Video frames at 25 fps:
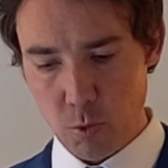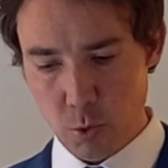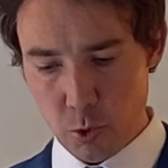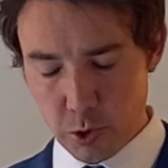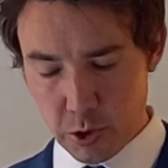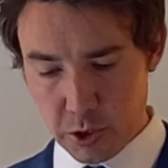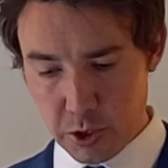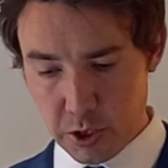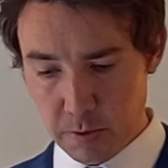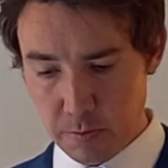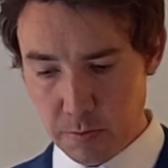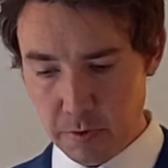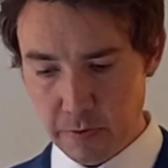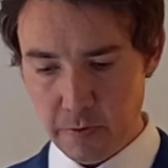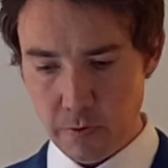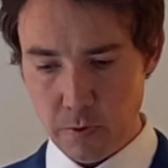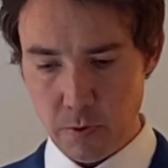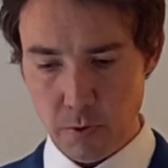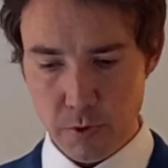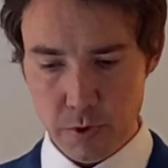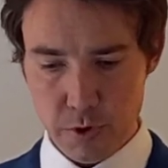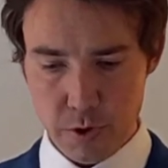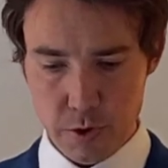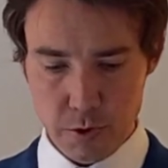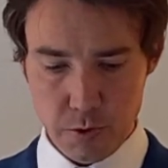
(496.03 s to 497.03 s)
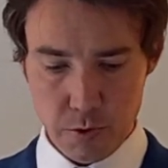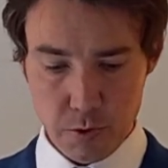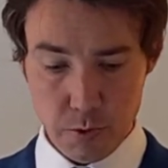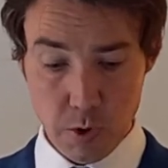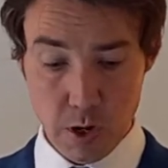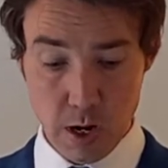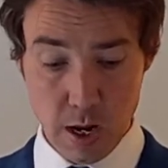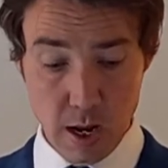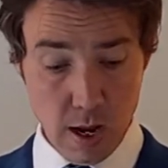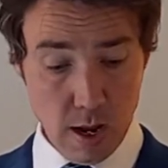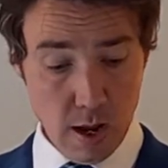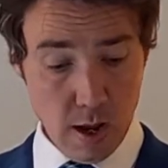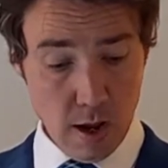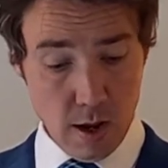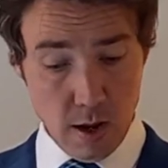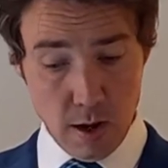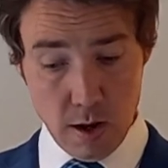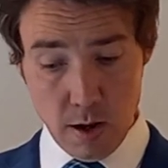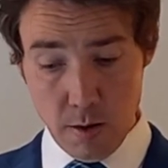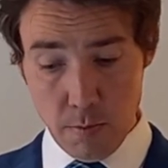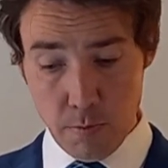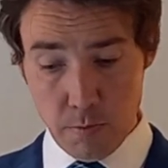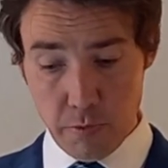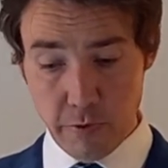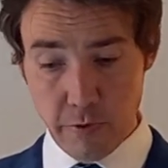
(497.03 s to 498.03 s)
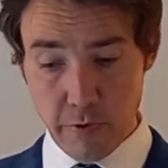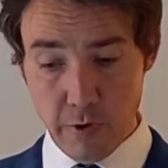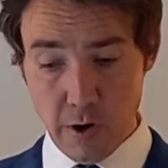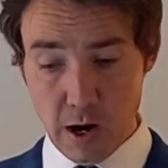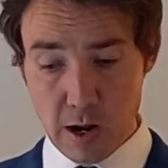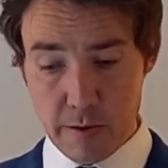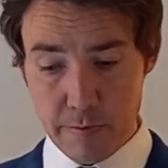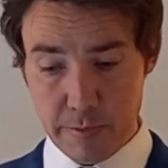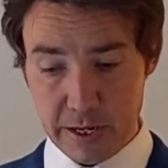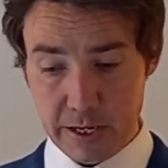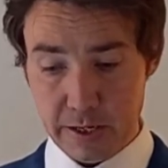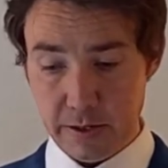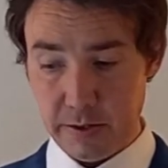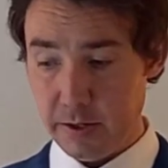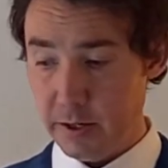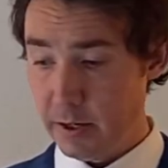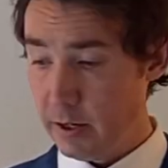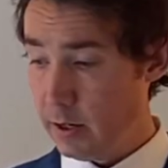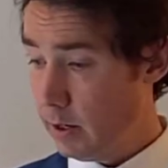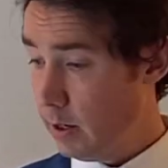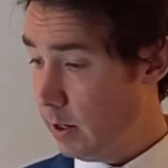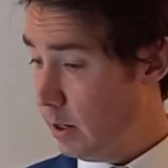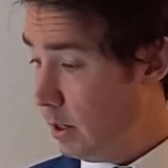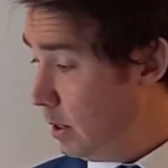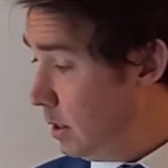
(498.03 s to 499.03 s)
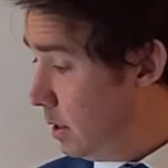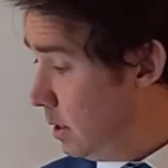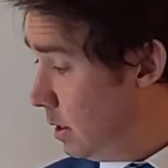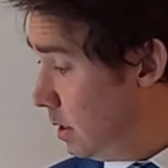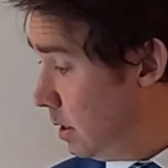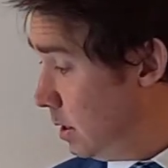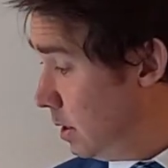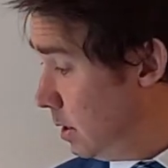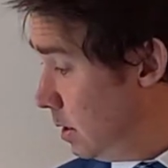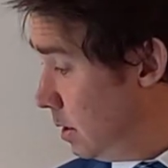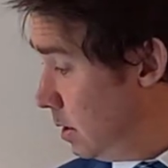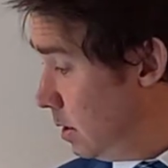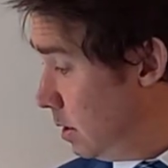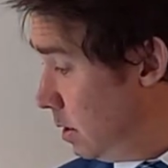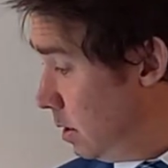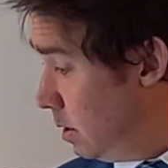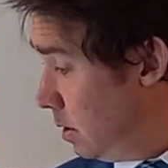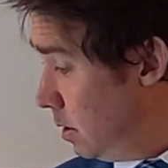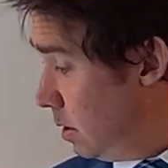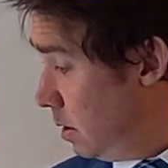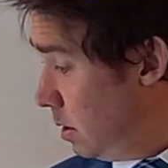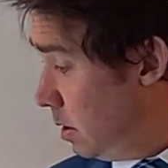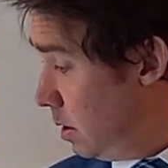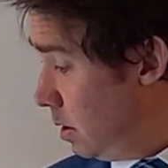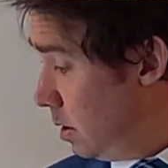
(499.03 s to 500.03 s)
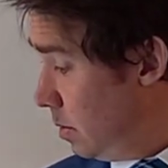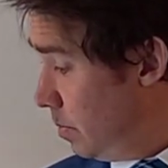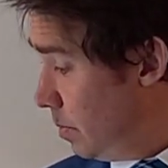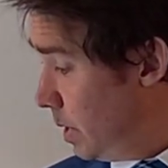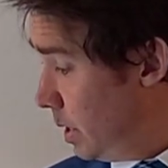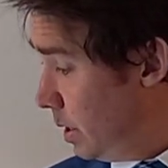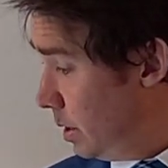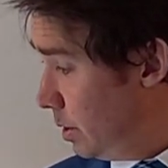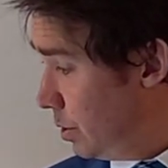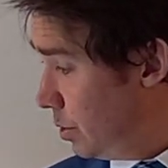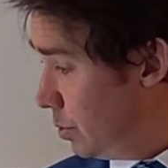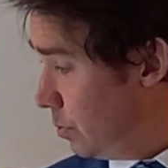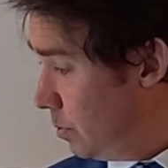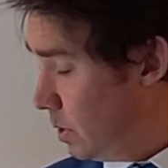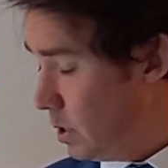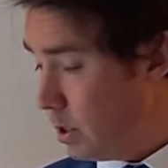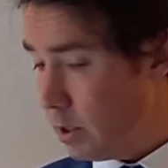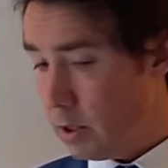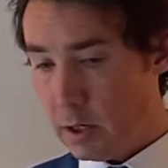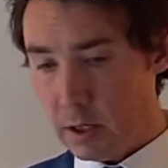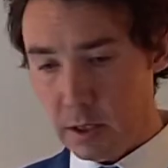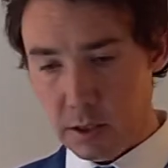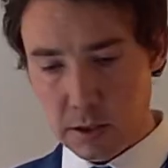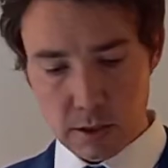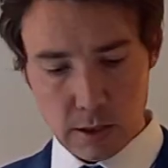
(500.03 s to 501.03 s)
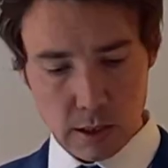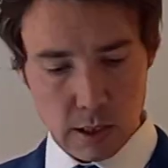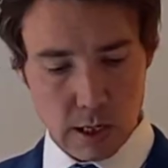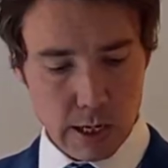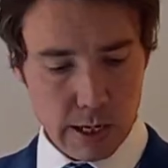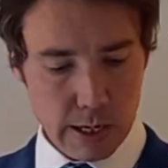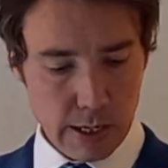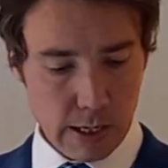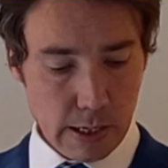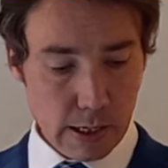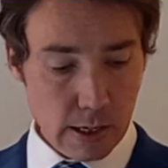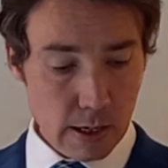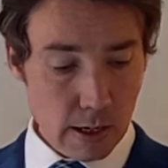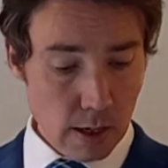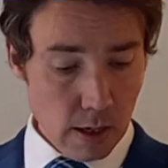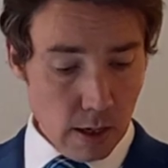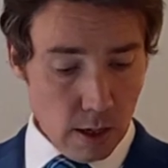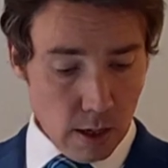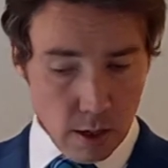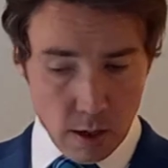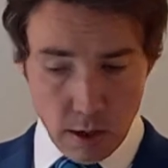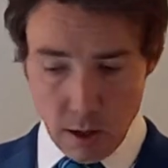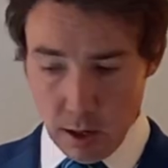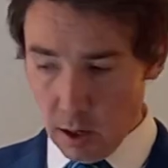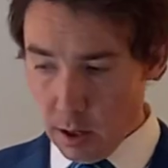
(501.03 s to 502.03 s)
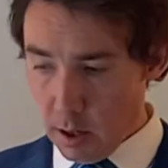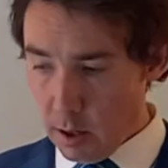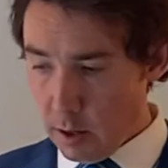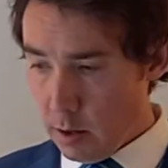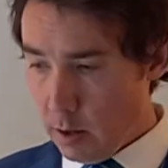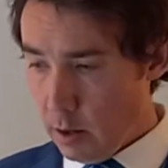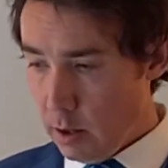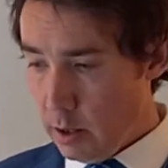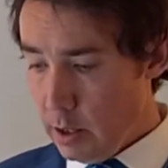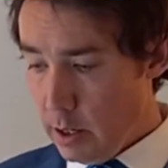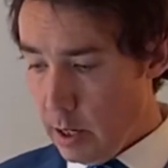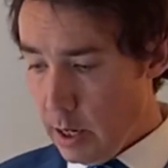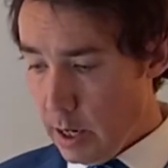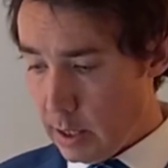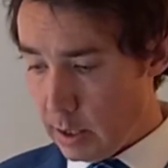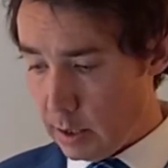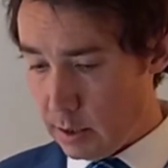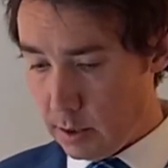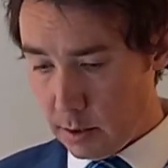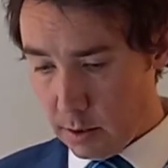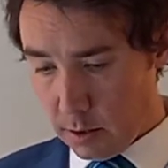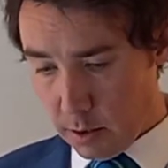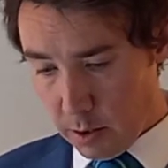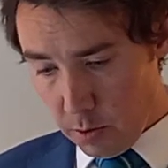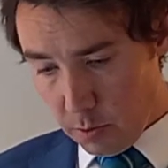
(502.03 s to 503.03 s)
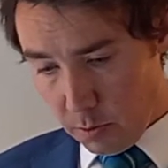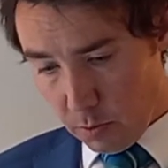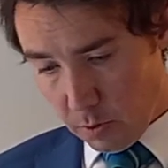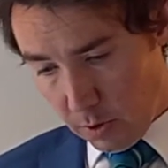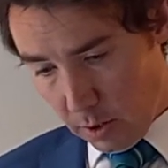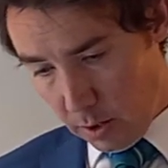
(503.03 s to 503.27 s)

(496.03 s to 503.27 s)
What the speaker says: wood before you prime it. Make sure it's nice and clean. Yes, so